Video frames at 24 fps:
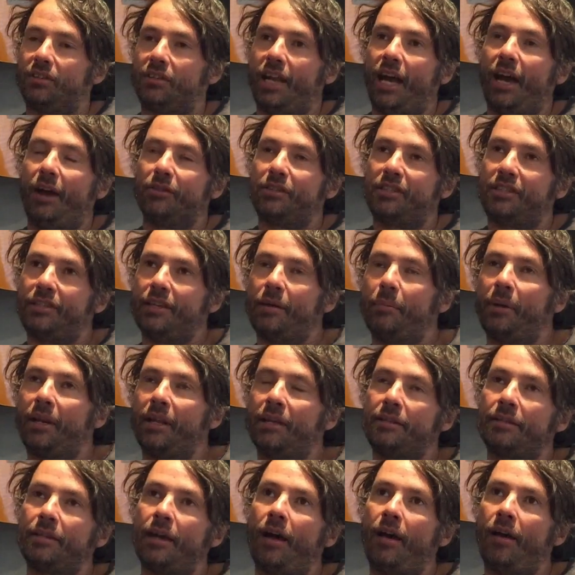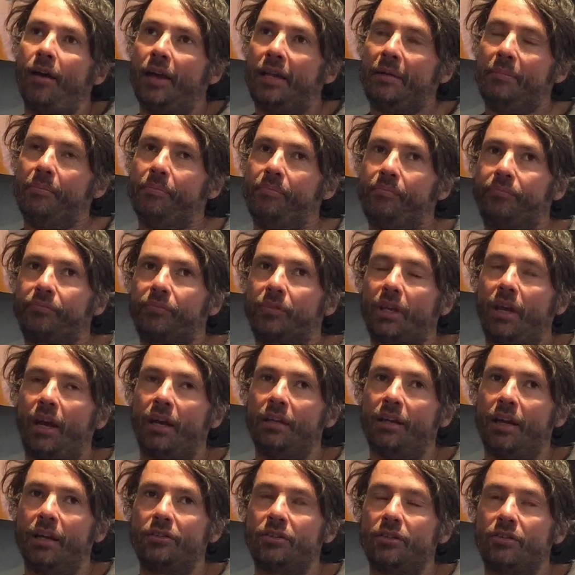so that was similar time.
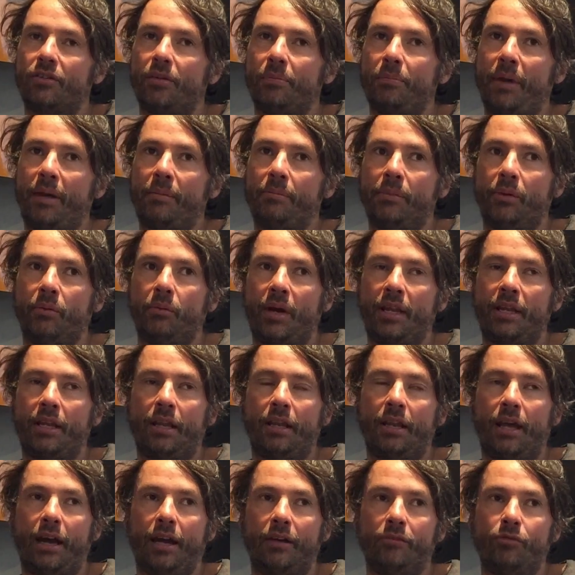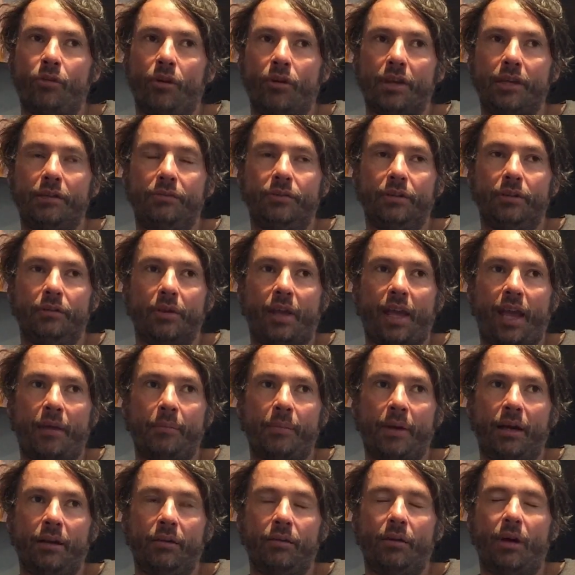And I just remember when that Rocky film
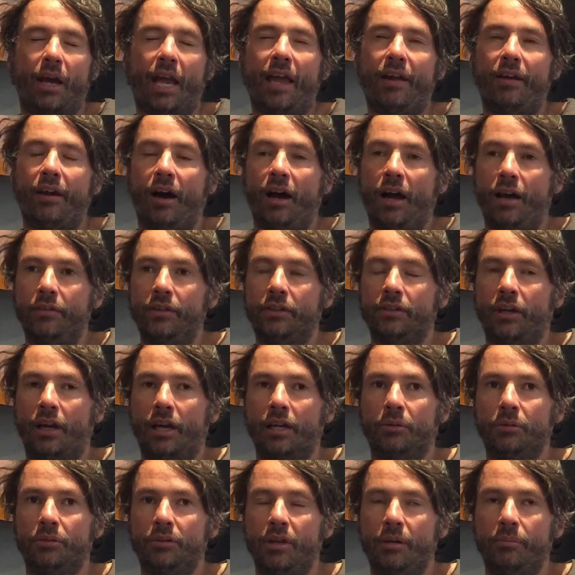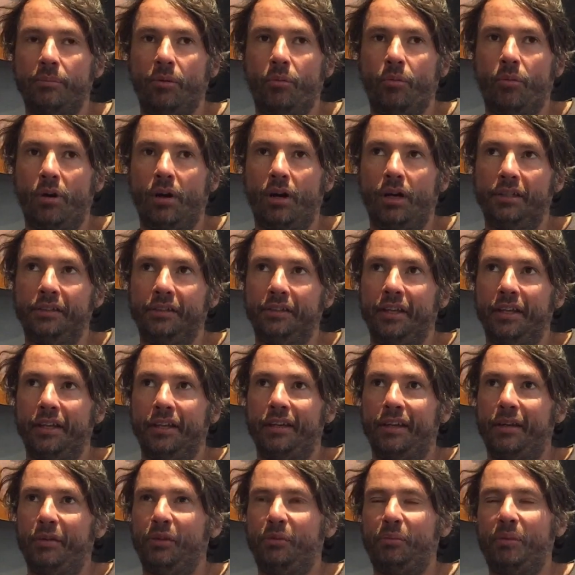came out, Eye of the Tiger was #1.
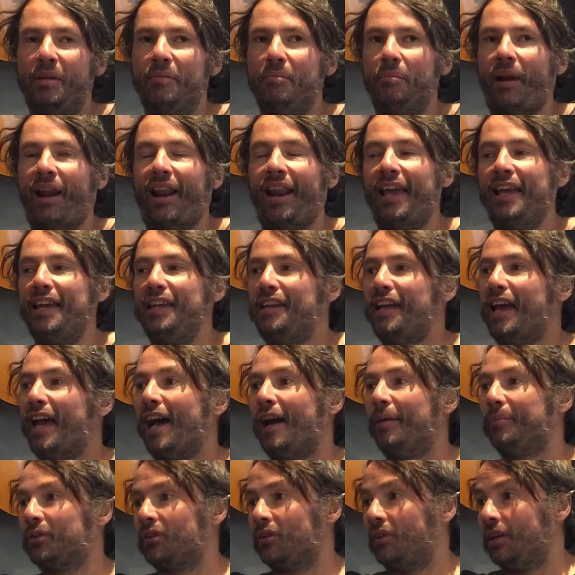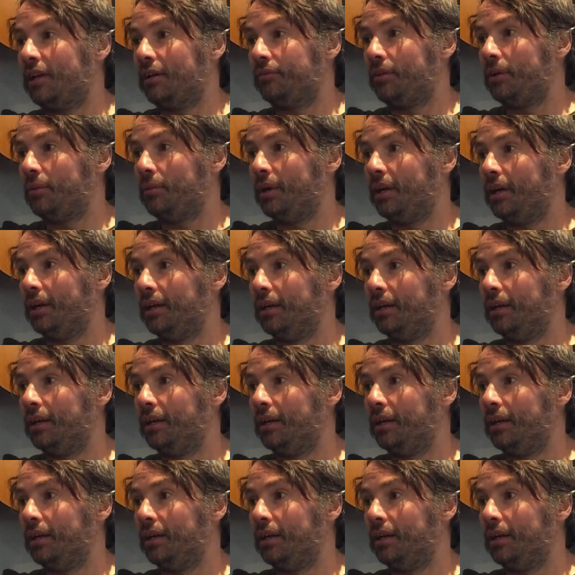It was being played absolutely everywhere.